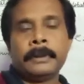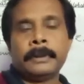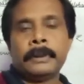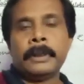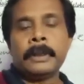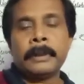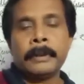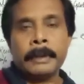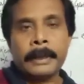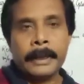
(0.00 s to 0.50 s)

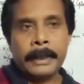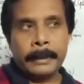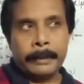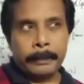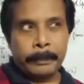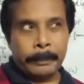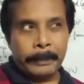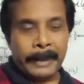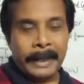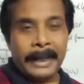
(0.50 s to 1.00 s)
the
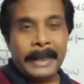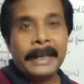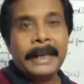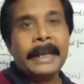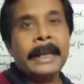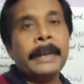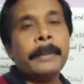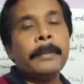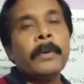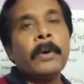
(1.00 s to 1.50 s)
main
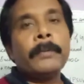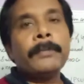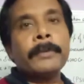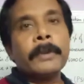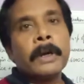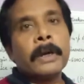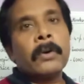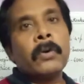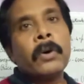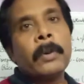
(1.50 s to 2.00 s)
aim of
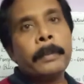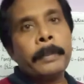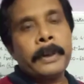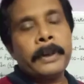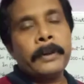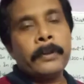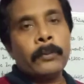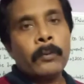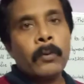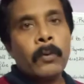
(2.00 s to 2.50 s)
the
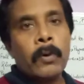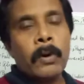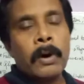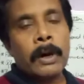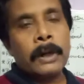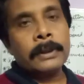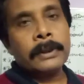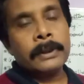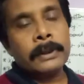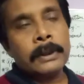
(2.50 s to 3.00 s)
government
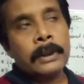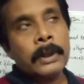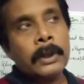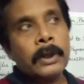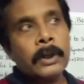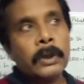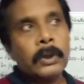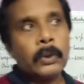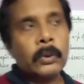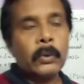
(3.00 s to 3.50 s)
was
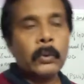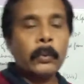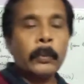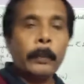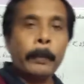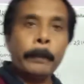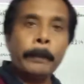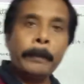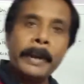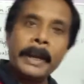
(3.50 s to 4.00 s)
to
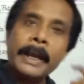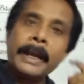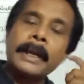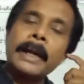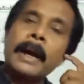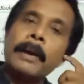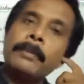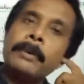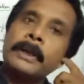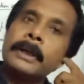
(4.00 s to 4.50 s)
make
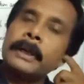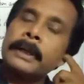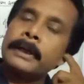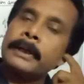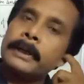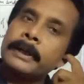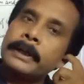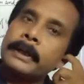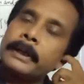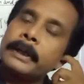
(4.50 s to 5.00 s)
our
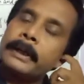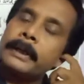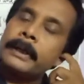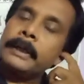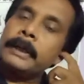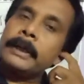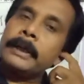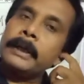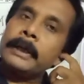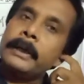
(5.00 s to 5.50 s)
country
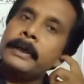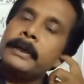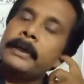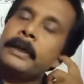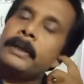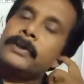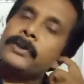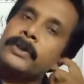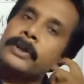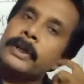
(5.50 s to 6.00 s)

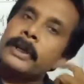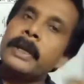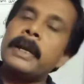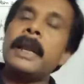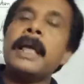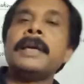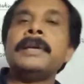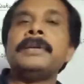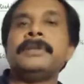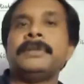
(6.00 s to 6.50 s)

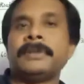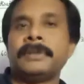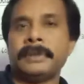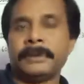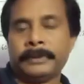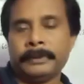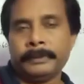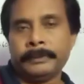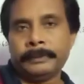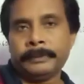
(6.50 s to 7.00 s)

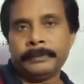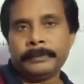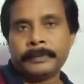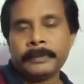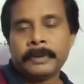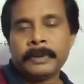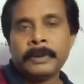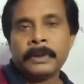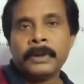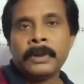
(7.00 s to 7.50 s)
industrialize.
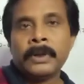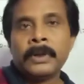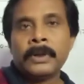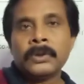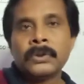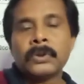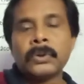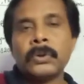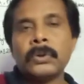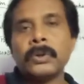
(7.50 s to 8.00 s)

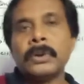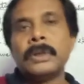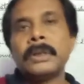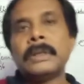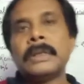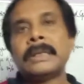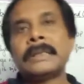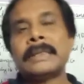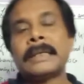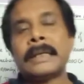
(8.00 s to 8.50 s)
So
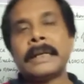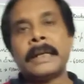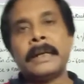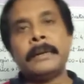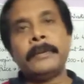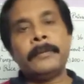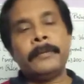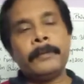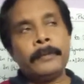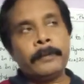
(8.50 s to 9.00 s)
in the
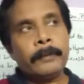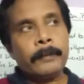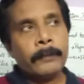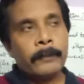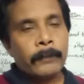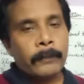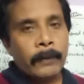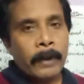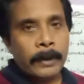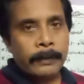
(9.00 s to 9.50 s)
second
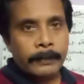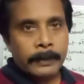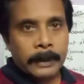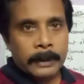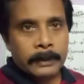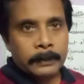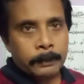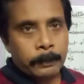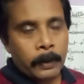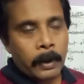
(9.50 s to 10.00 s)
5
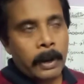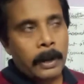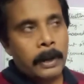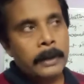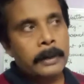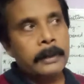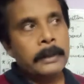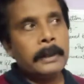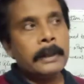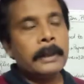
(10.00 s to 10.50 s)
years
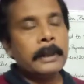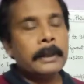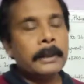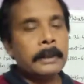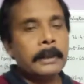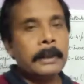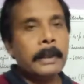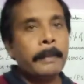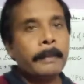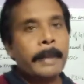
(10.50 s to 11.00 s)
plan,
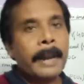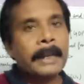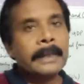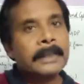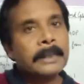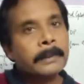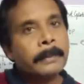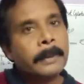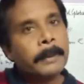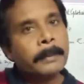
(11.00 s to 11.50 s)
the
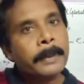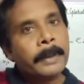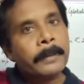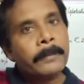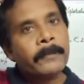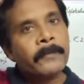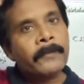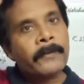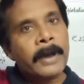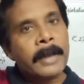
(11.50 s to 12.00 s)
maximum
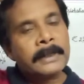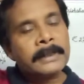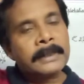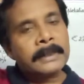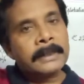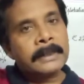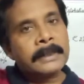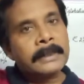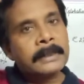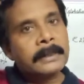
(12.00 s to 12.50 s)

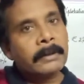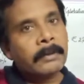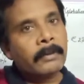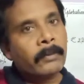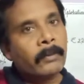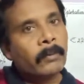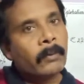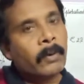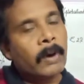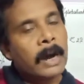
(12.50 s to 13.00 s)
emphasis
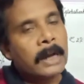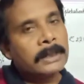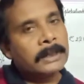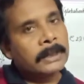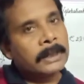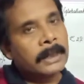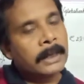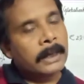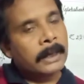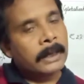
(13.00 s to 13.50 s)

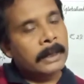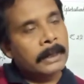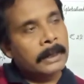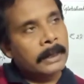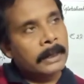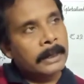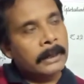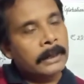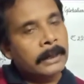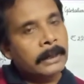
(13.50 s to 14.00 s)
was the
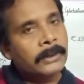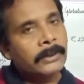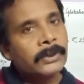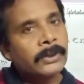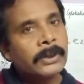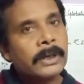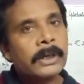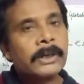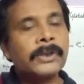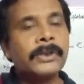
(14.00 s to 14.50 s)

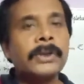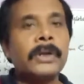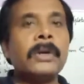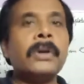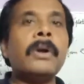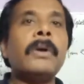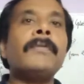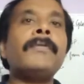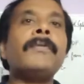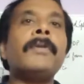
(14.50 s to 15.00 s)

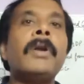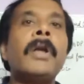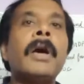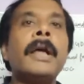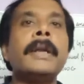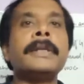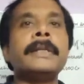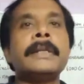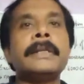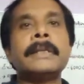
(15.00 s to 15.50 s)
construction of
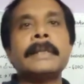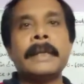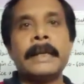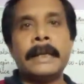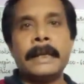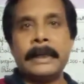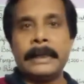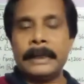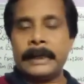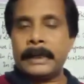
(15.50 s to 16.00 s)
large
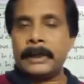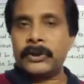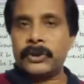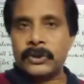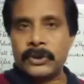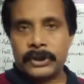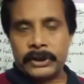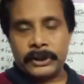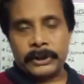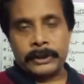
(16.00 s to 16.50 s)
scale
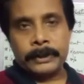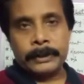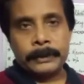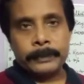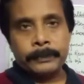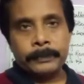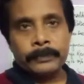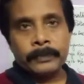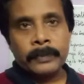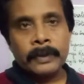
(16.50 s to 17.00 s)
industries.
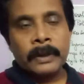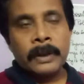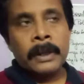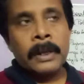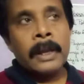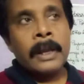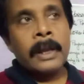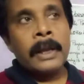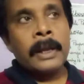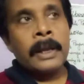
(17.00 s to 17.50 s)

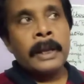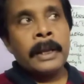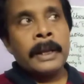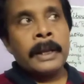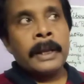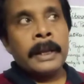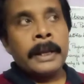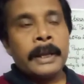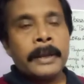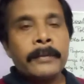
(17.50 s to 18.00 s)

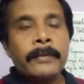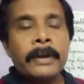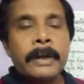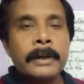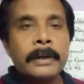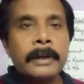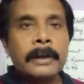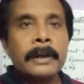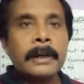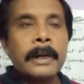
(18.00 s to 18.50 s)

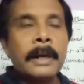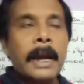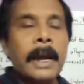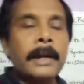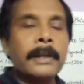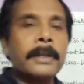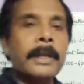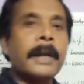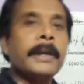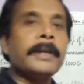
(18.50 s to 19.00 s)
Even
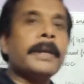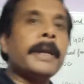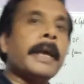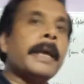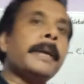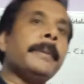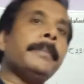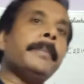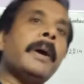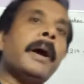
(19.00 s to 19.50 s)
at that
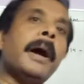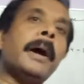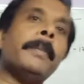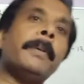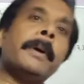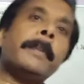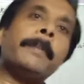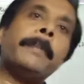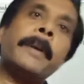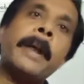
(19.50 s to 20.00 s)
time,
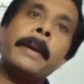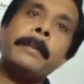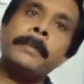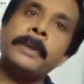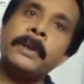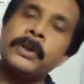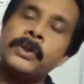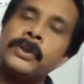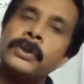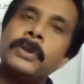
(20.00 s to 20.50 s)
our Prime
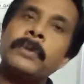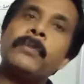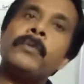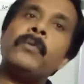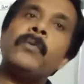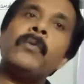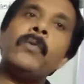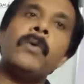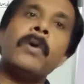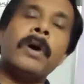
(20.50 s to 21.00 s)
Minister
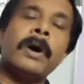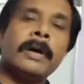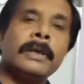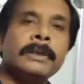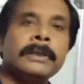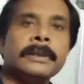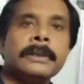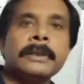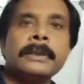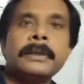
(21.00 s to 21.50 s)

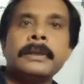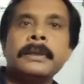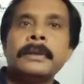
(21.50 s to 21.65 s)
was